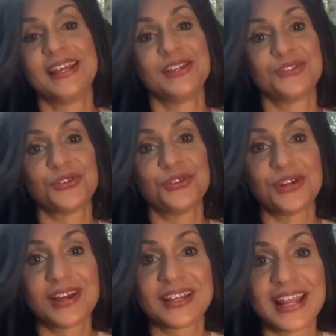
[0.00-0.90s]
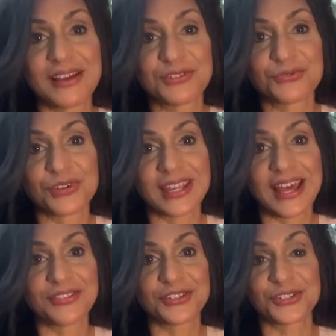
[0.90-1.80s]
so you're not going to have to freak
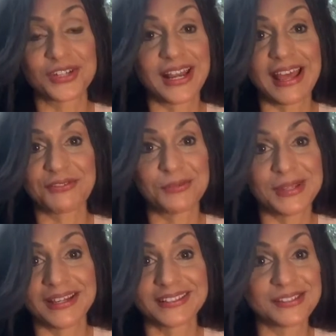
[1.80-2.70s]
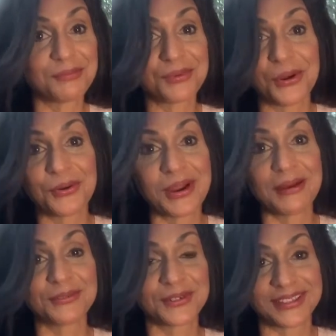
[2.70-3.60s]
out that you're going to have to be on some
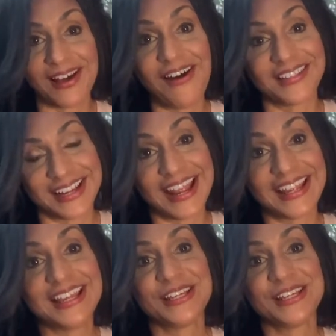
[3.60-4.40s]
program during the holiday.